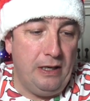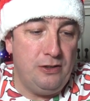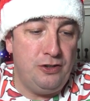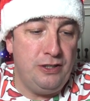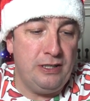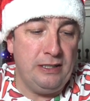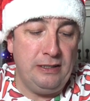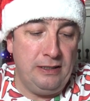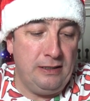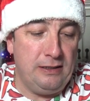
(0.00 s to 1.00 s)
she said,
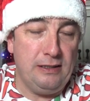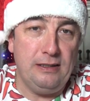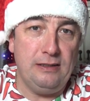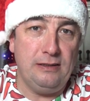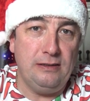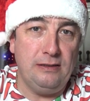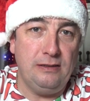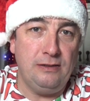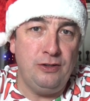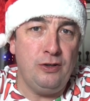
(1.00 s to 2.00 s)
do
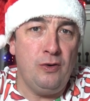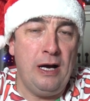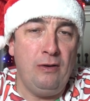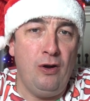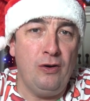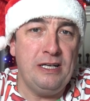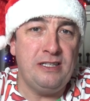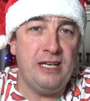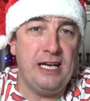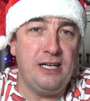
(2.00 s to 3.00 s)
you know how long
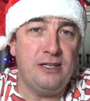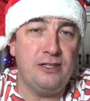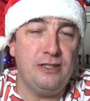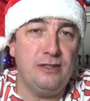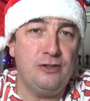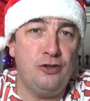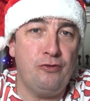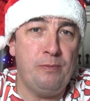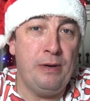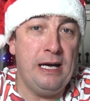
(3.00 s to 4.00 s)
it takes to
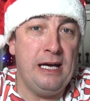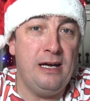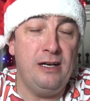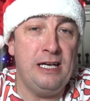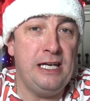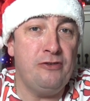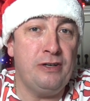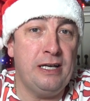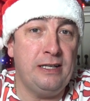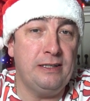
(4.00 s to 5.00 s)
repair a
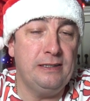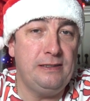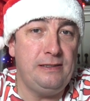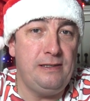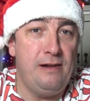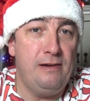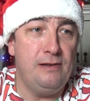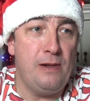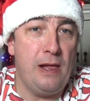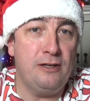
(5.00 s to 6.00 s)
hearing aid?
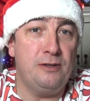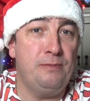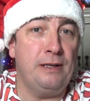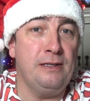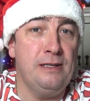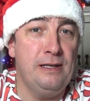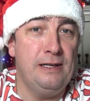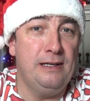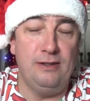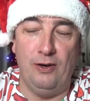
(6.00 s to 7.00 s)
I said, pardon?
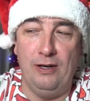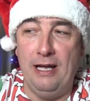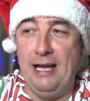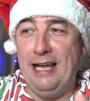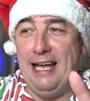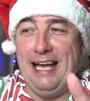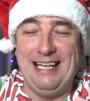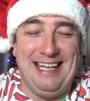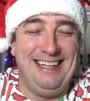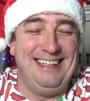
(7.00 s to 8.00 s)
No,
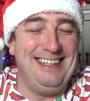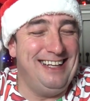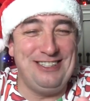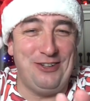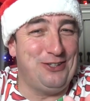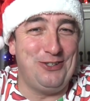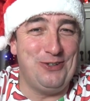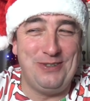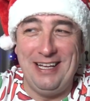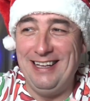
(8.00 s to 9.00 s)
not the
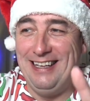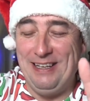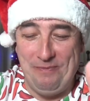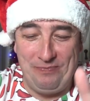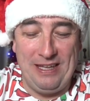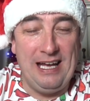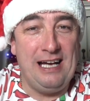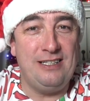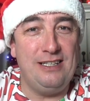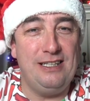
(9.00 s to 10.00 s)
joke.
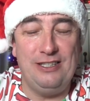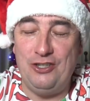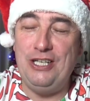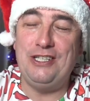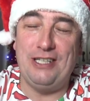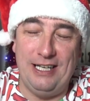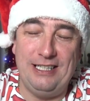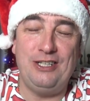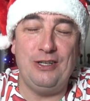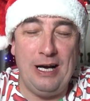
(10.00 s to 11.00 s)
I said, she
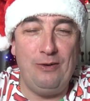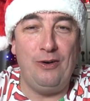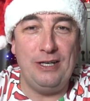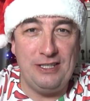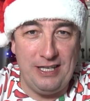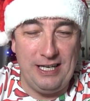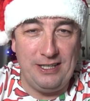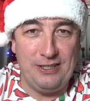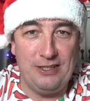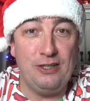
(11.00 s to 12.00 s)
said, do you know how long it
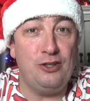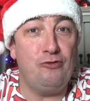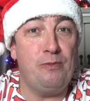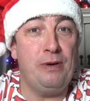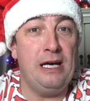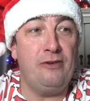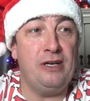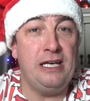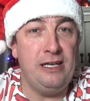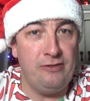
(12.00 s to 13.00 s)
takes to repair a
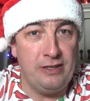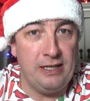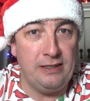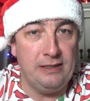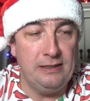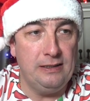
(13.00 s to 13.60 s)
hearing aid?